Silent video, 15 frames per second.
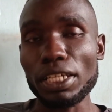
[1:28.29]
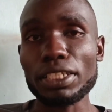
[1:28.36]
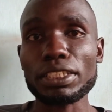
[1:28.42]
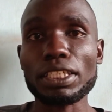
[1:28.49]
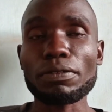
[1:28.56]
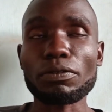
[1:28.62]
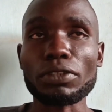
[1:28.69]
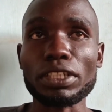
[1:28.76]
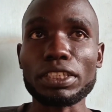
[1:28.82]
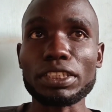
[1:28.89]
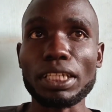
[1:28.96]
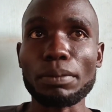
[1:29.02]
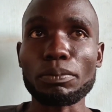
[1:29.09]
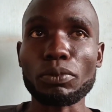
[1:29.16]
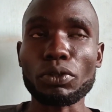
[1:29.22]
Say, for
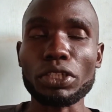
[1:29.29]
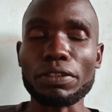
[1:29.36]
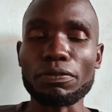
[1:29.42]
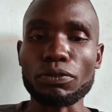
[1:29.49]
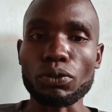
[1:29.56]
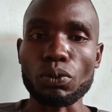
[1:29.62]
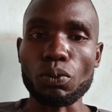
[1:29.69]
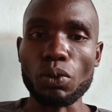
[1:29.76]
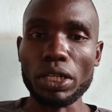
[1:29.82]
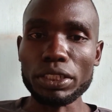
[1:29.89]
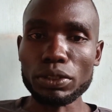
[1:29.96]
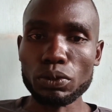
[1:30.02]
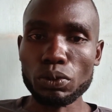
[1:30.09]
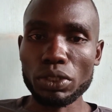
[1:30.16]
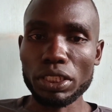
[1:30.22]
example, if you
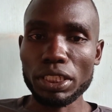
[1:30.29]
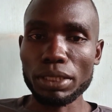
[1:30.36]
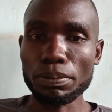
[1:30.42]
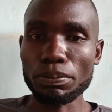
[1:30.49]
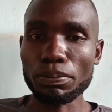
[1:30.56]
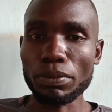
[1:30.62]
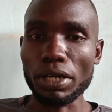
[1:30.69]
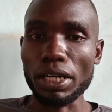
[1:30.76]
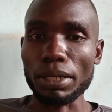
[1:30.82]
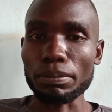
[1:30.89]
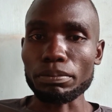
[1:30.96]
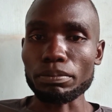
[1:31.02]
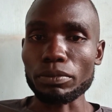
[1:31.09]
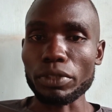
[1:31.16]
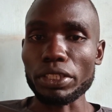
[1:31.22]
want to keep
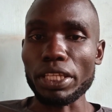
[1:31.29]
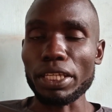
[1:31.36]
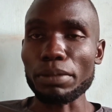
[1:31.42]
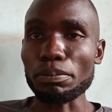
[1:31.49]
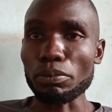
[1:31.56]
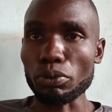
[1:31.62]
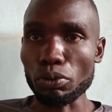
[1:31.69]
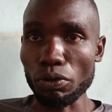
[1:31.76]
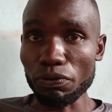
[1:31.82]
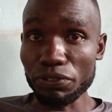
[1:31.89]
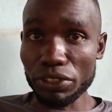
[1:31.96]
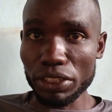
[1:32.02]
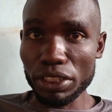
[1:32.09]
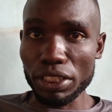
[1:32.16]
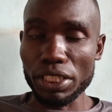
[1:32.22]
the
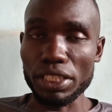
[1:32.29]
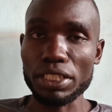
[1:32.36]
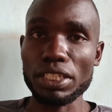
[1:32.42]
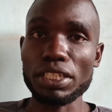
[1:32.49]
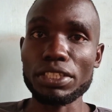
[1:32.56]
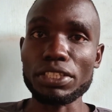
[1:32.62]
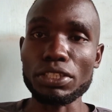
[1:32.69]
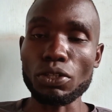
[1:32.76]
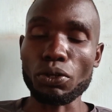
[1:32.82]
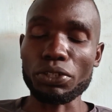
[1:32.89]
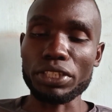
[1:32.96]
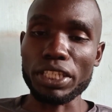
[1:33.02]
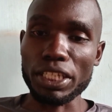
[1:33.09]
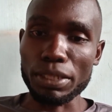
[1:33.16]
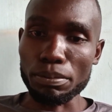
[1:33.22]
improved kienyeji or
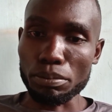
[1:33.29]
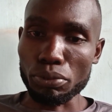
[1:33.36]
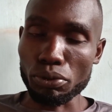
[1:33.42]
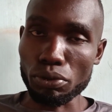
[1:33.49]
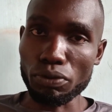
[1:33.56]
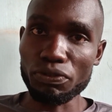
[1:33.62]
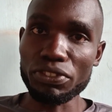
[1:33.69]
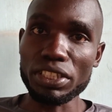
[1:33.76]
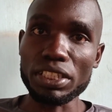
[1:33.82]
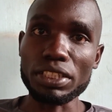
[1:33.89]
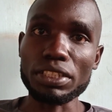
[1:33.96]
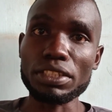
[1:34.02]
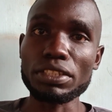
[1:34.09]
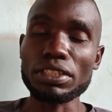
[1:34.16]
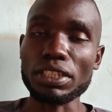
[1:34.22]
the improved
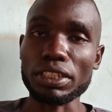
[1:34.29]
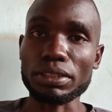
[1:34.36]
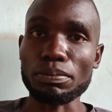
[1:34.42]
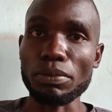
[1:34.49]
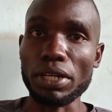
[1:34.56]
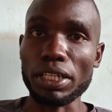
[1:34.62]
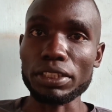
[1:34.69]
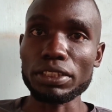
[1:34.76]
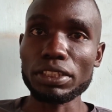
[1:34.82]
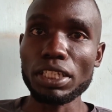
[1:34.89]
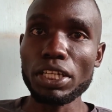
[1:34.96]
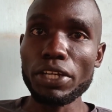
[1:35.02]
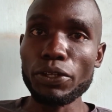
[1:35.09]
indigenous birds,